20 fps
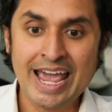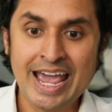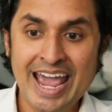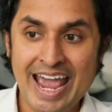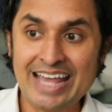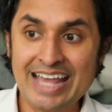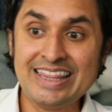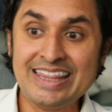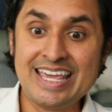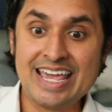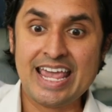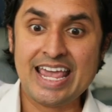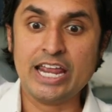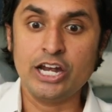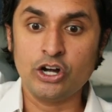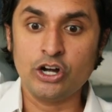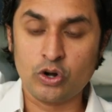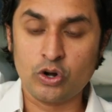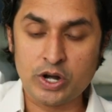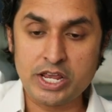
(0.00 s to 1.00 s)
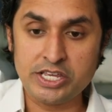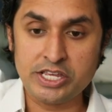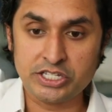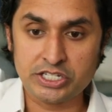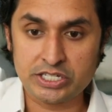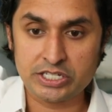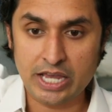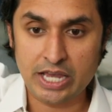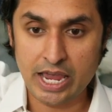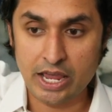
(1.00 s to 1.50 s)
and the
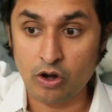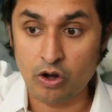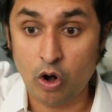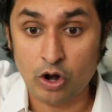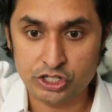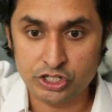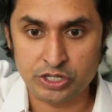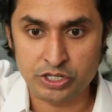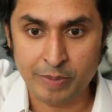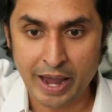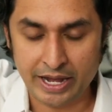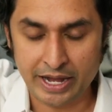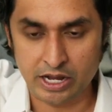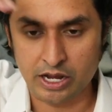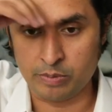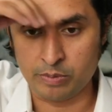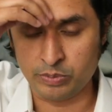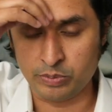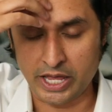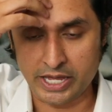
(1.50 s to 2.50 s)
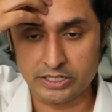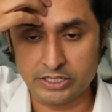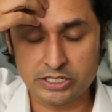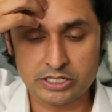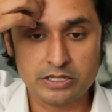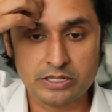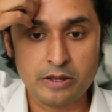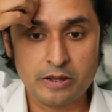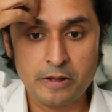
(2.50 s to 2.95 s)
increase in our somatic complaints.